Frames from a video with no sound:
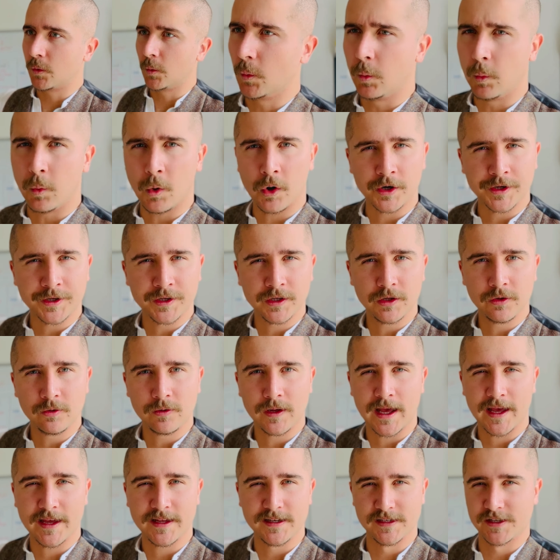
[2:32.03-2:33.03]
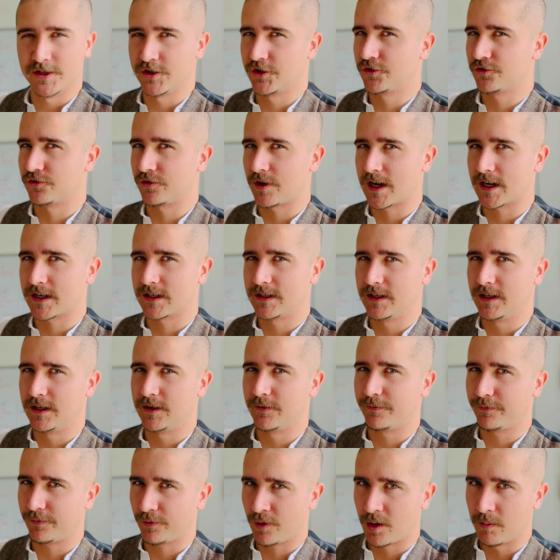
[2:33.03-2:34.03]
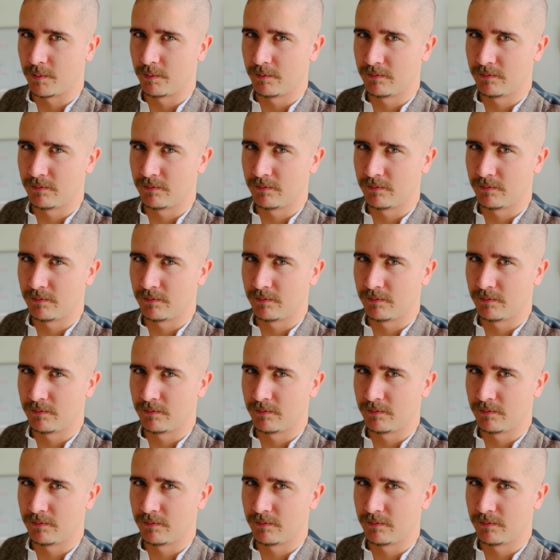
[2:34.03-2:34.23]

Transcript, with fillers: What are you getting distracted from?